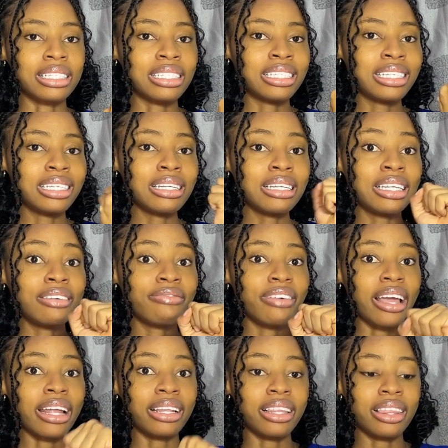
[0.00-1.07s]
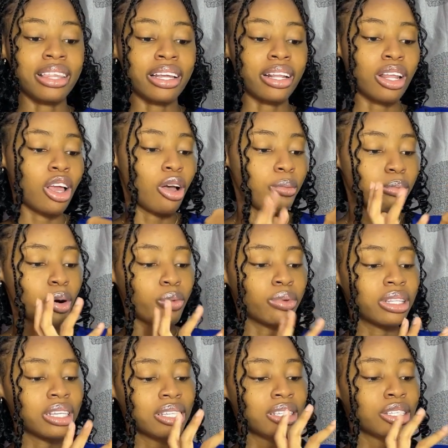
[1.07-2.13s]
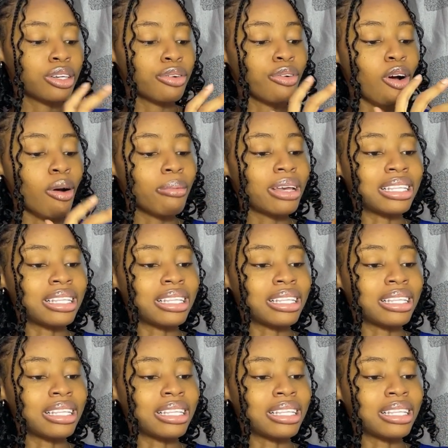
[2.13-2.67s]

It didn't leave anything. But with this serum,